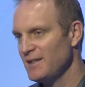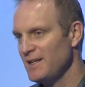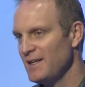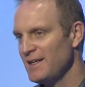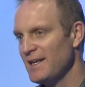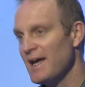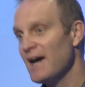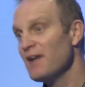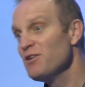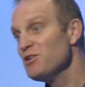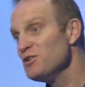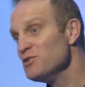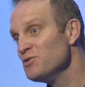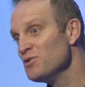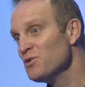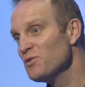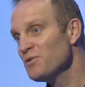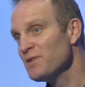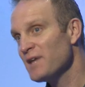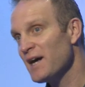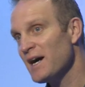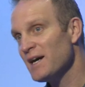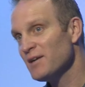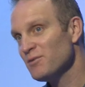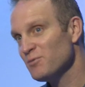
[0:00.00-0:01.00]
And how do you know
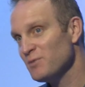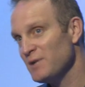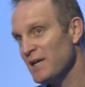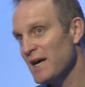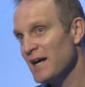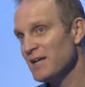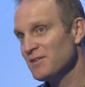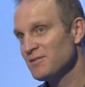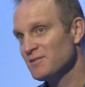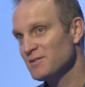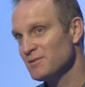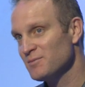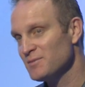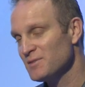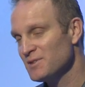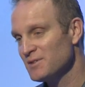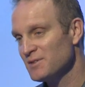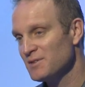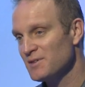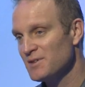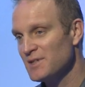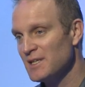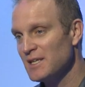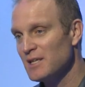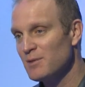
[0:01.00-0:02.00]
that? We ask them
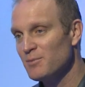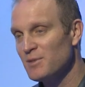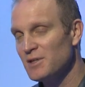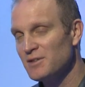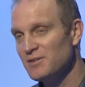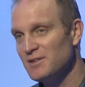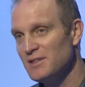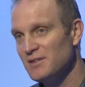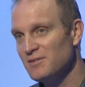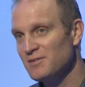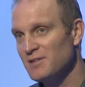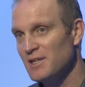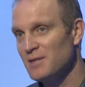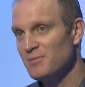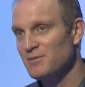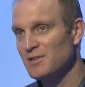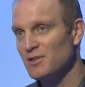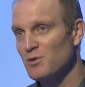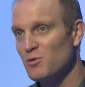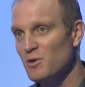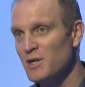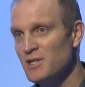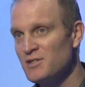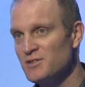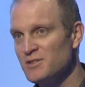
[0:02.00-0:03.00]
to think about these types
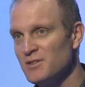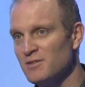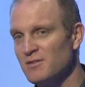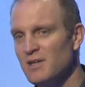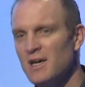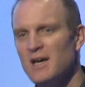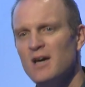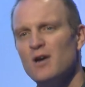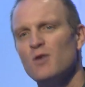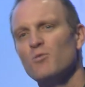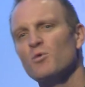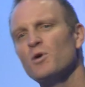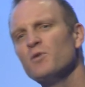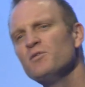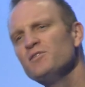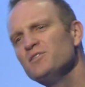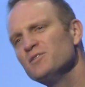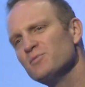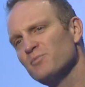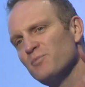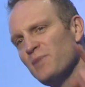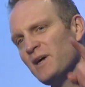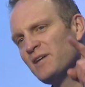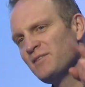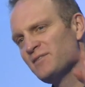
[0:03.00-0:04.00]
of questions. What was
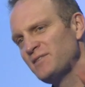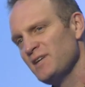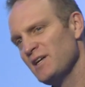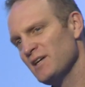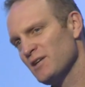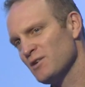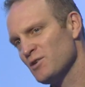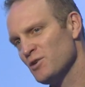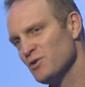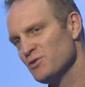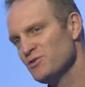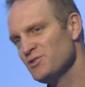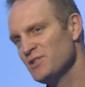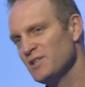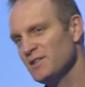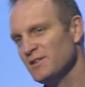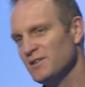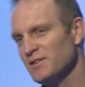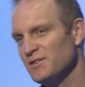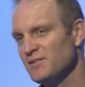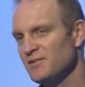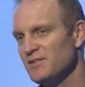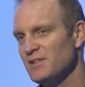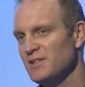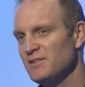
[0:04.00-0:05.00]
your best day of coaching
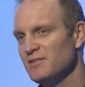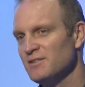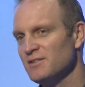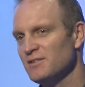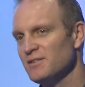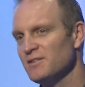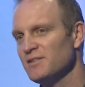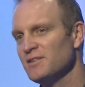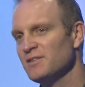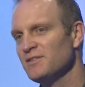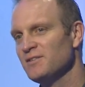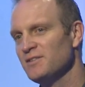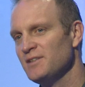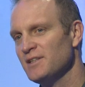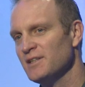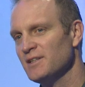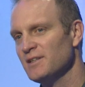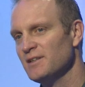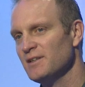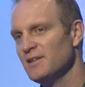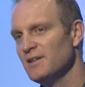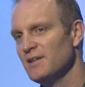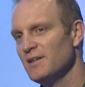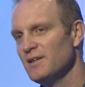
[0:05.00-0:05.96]
this season or this year?